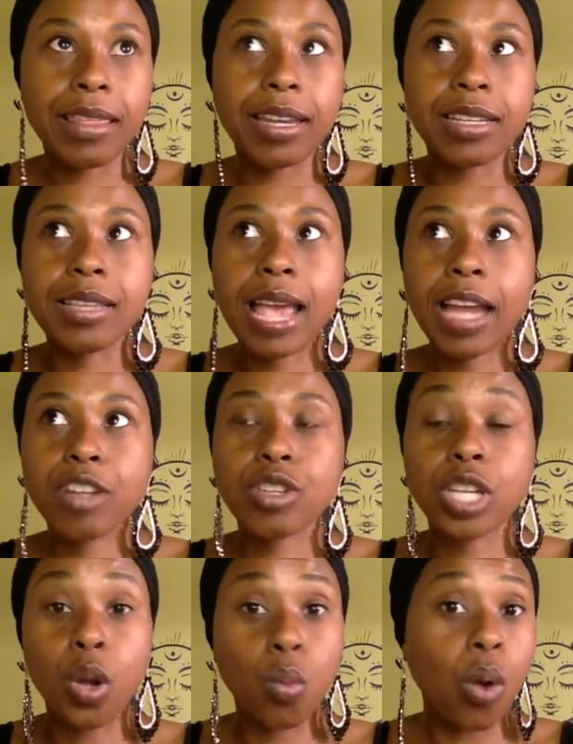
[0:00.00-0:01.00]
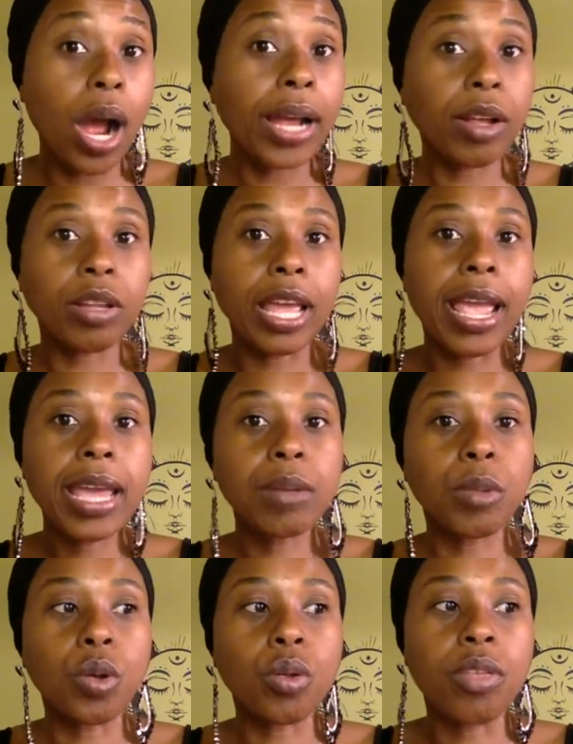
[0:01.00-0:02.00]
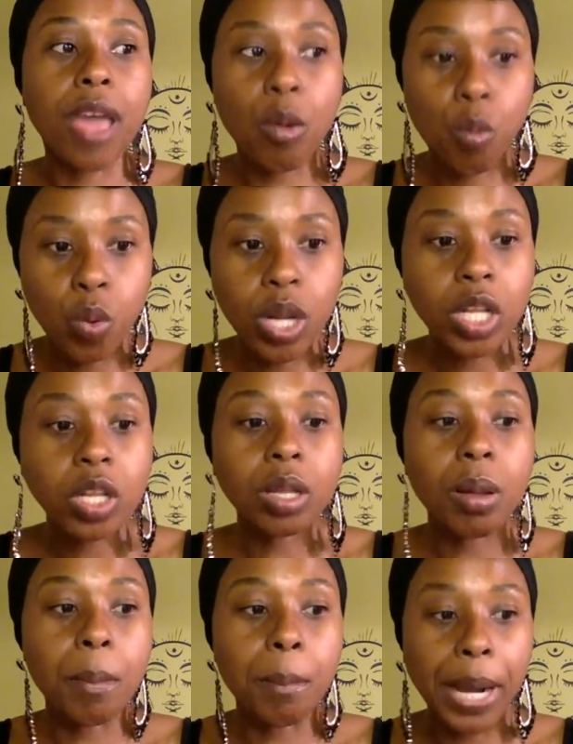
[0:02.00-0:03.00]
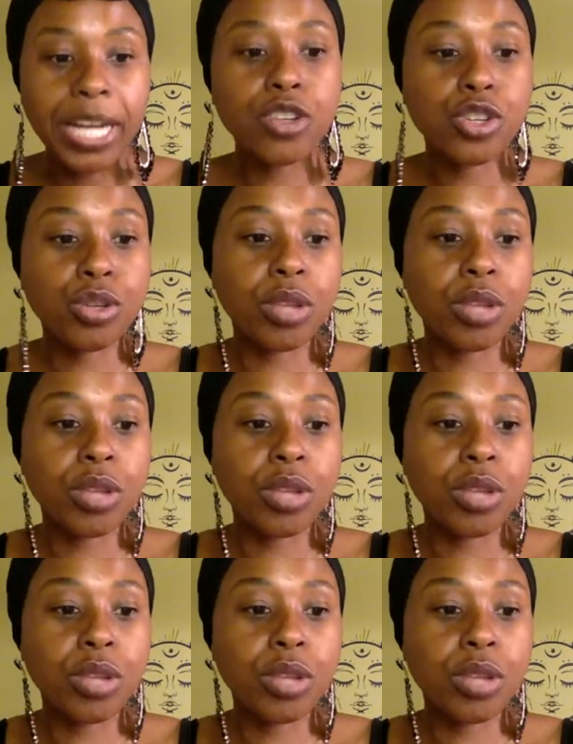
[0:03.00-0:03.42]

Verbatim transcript: that it's actually a wild animal that will bite you,